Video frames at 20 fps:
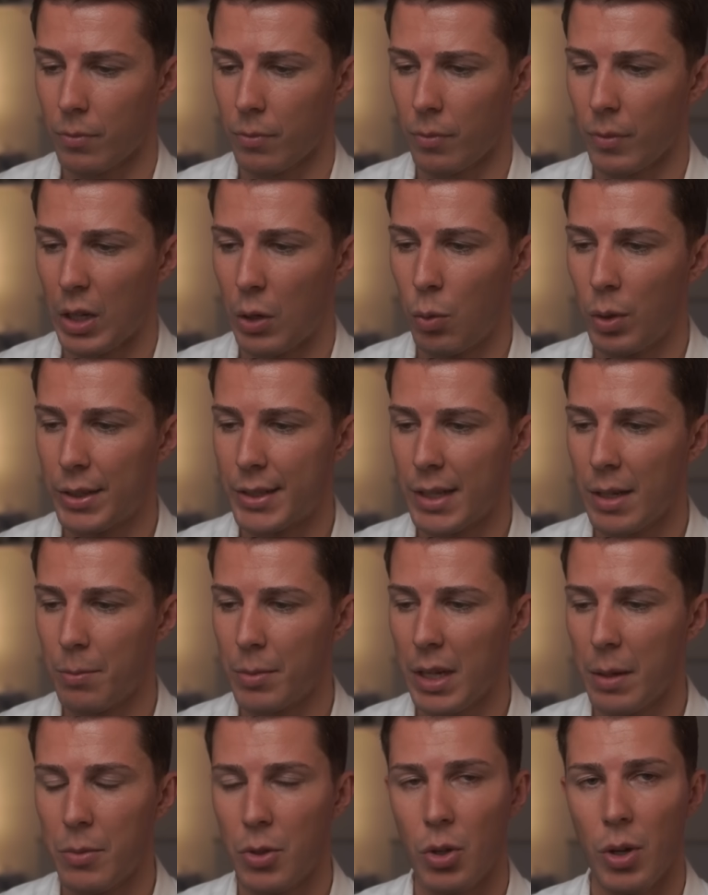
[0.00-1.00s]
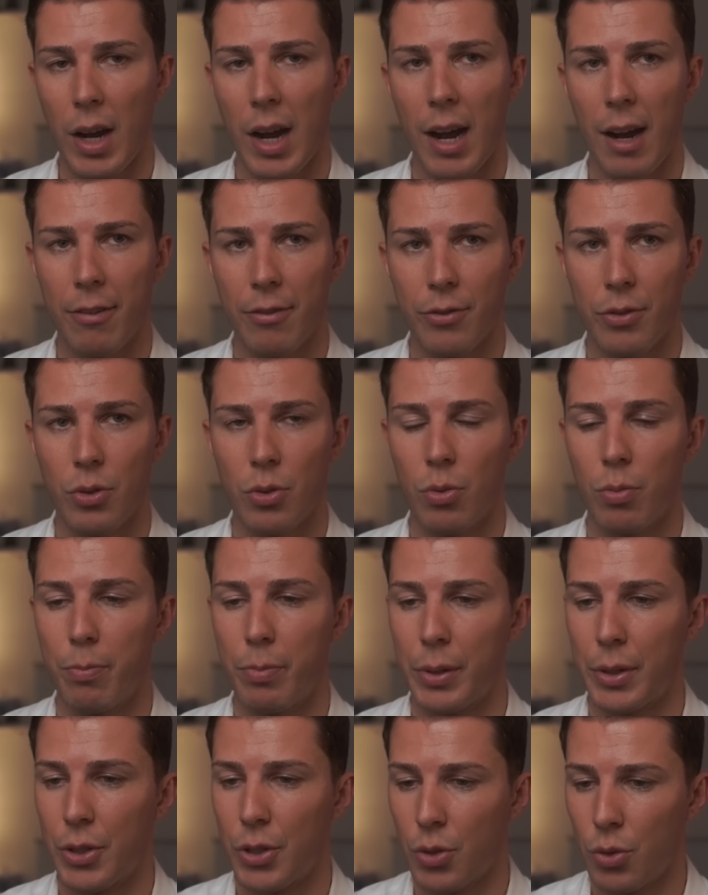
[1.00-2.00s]
Well, sometimes you have to
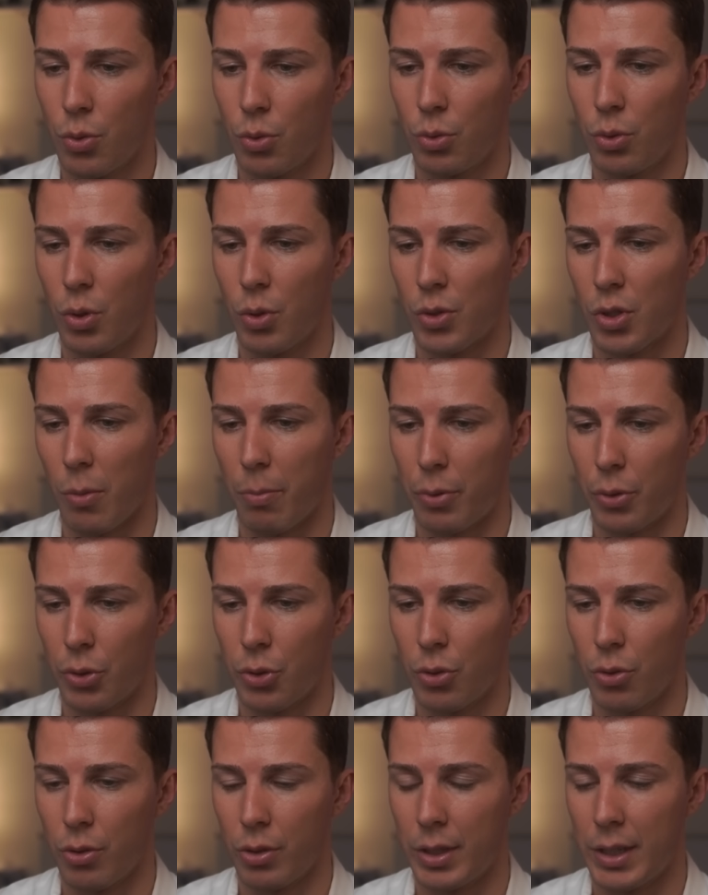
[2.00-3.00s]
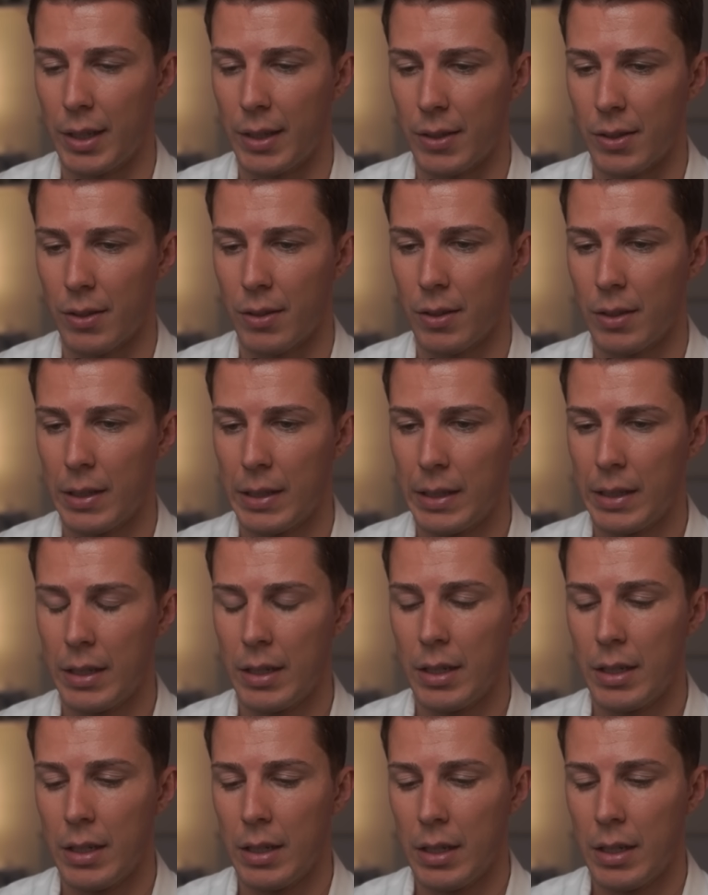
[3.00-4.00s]
pursue those opportunities.
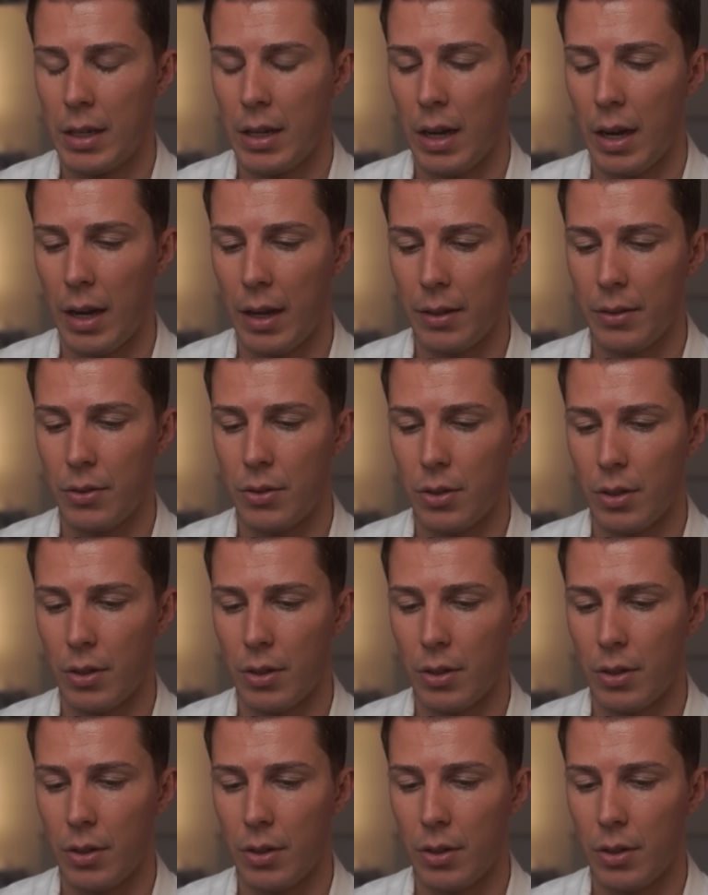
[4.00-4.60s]
And